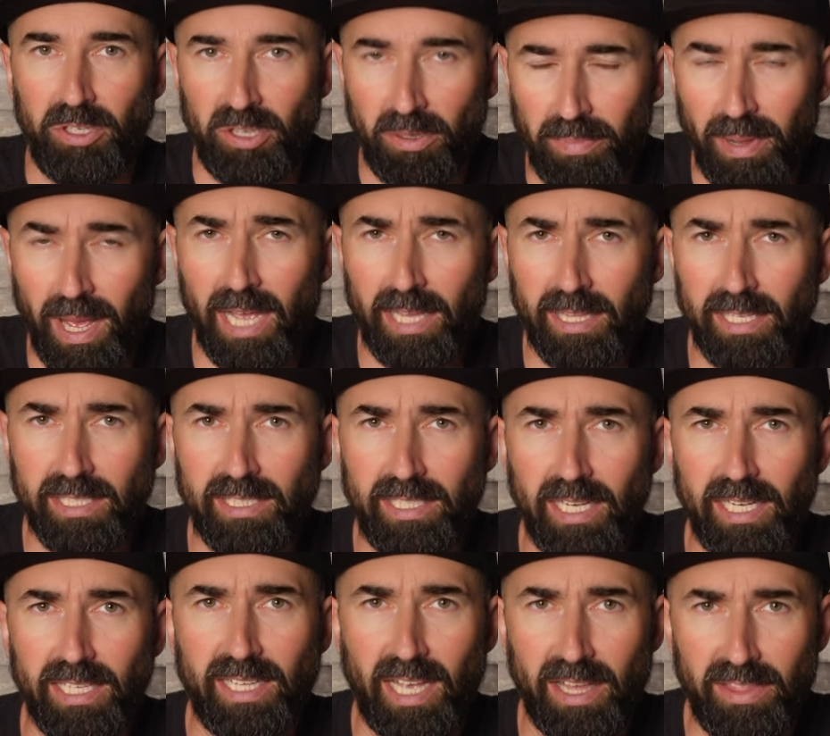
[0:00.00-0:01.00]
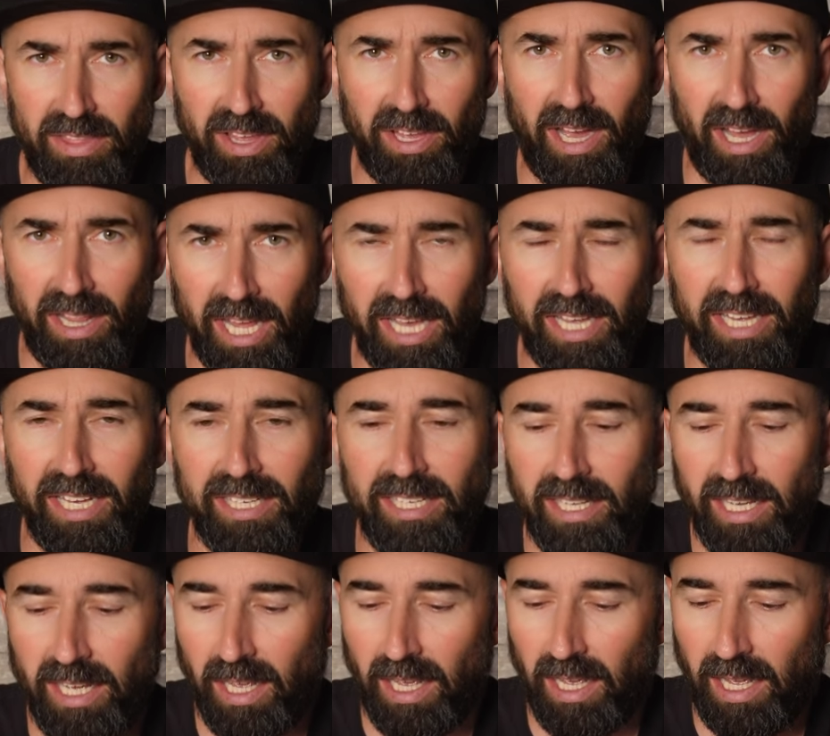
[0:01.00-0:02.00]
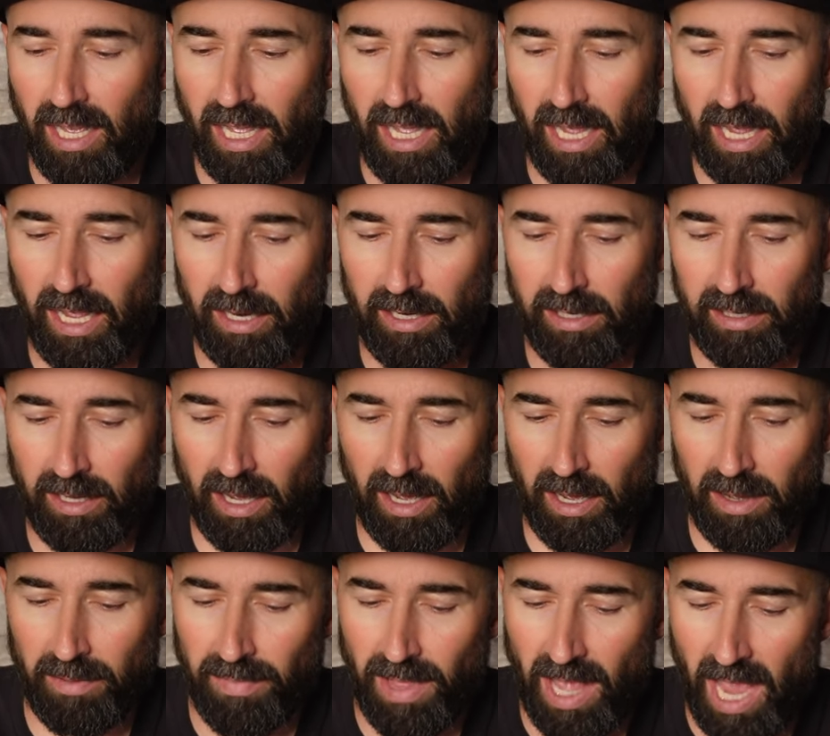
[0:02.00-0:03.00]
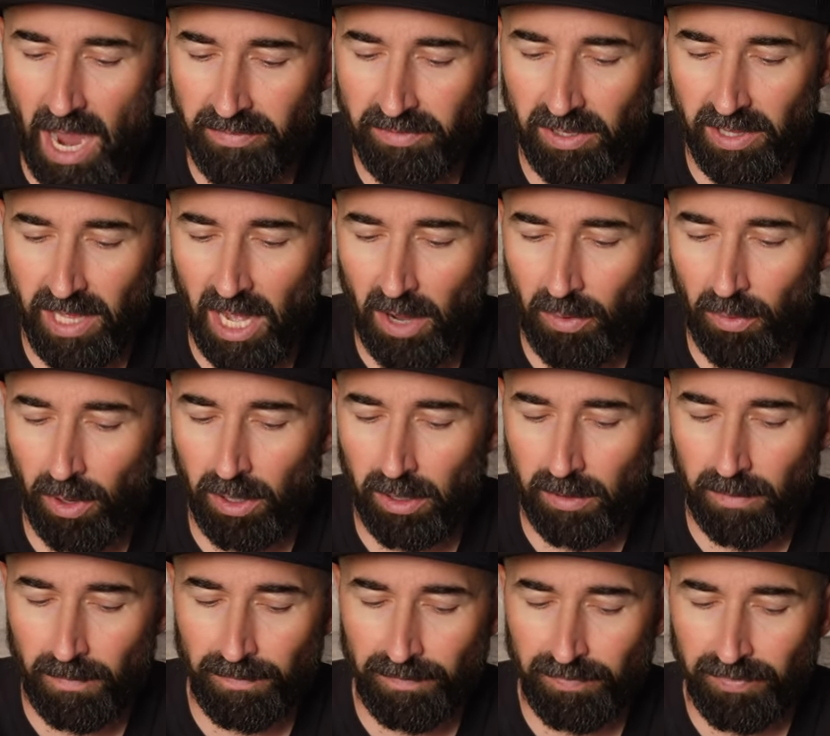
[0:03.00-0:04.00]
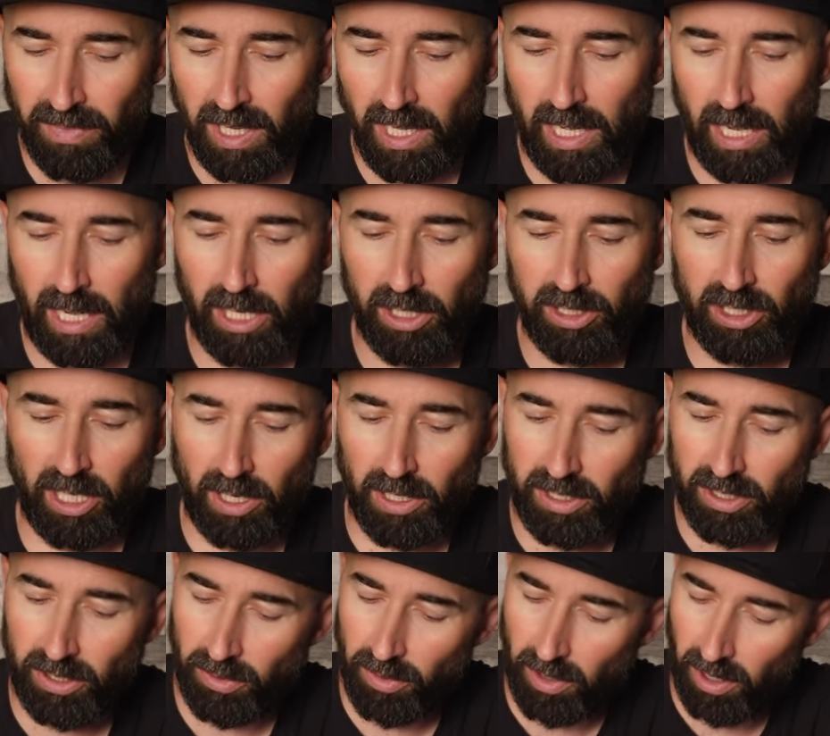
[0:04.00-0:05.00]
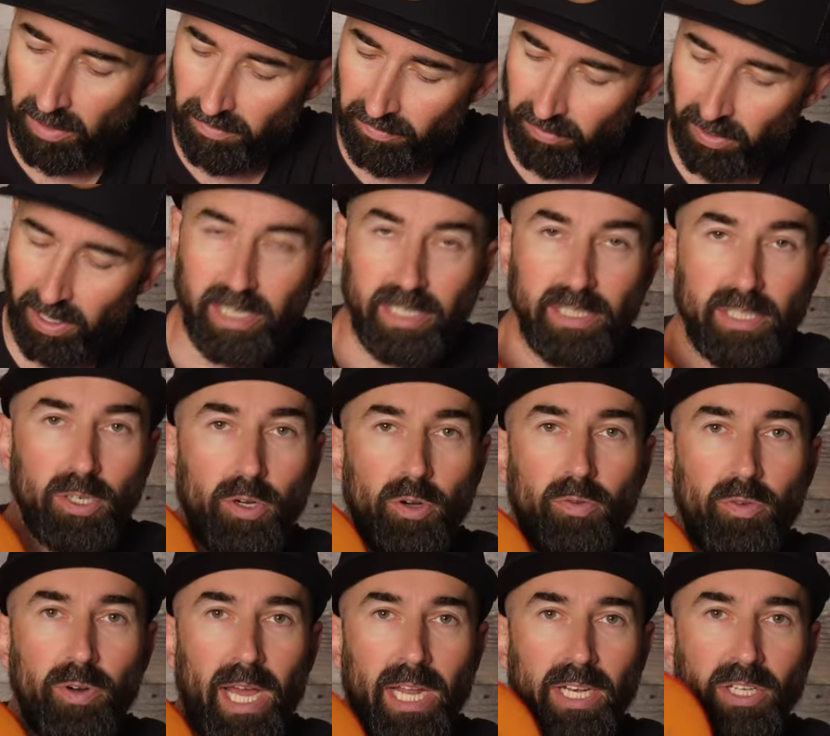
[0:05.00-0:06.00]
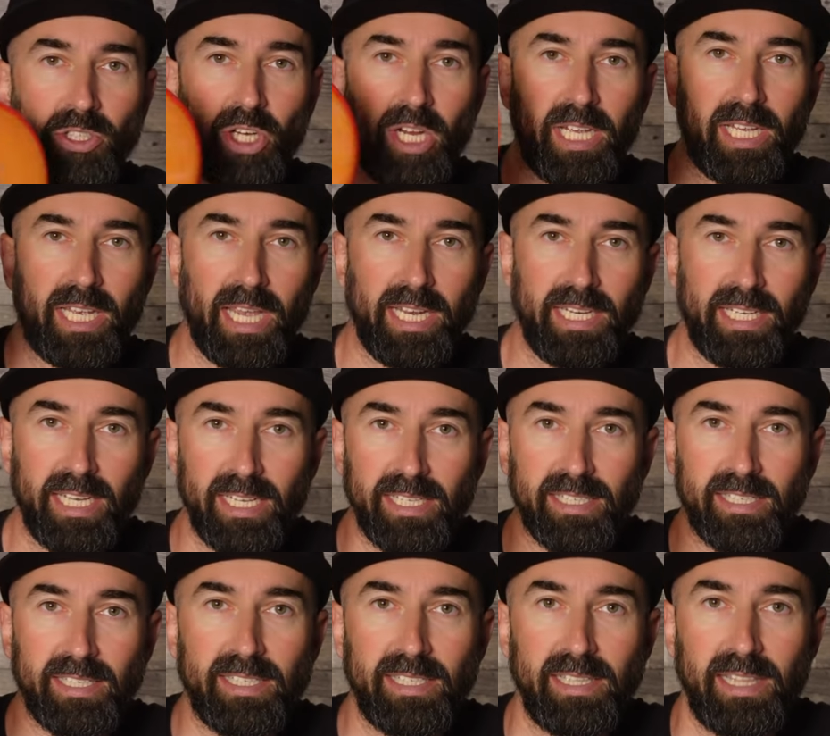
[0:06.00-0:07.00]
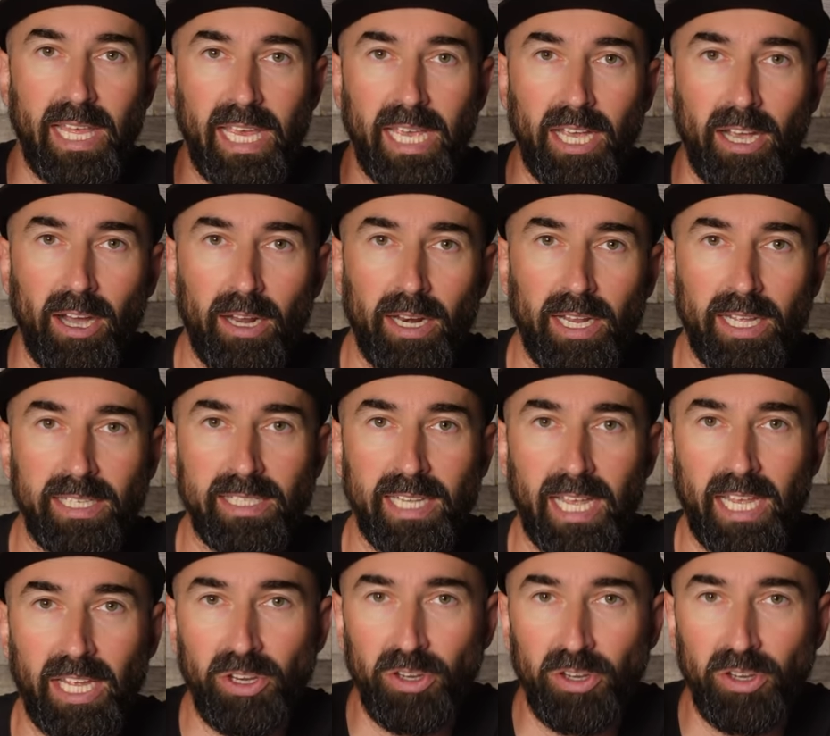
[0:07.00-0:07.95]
should bag this disc. I think I like it. And after that one, shout out to our friends over at JK Discs. They got us a